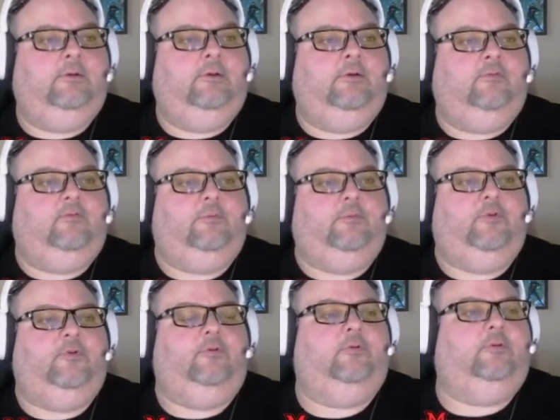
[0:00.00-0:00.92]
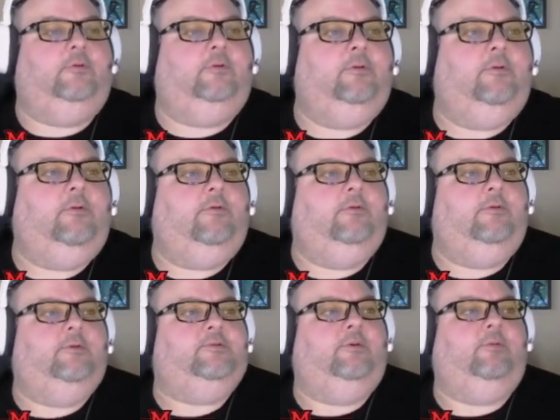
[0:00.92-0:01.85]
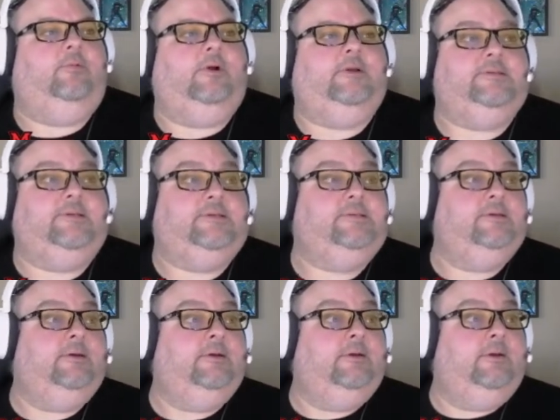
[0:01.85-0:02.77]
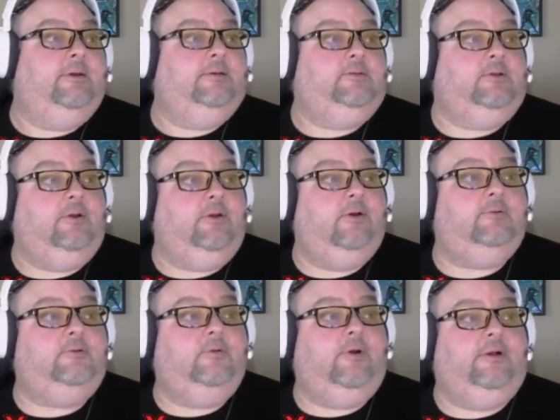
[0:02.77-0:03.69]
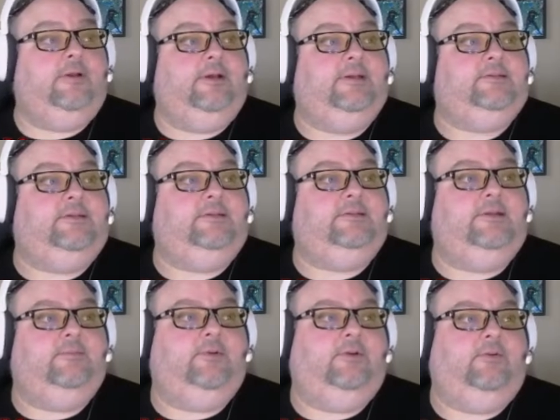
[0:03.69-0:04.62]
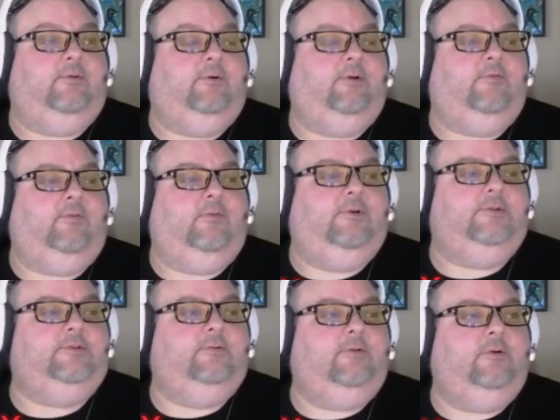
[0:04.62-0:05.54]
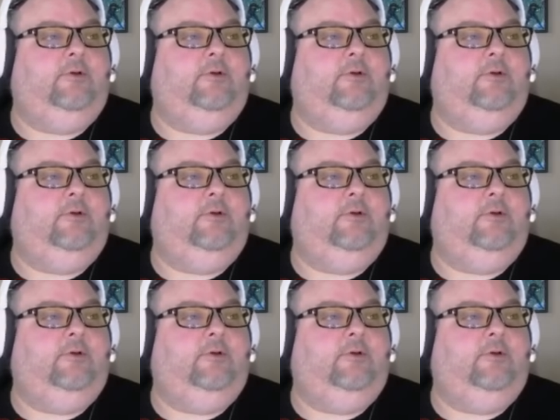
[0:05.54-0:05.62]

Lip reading: from Google through this whole process. So you can go to audacityteam.org if you want to, or you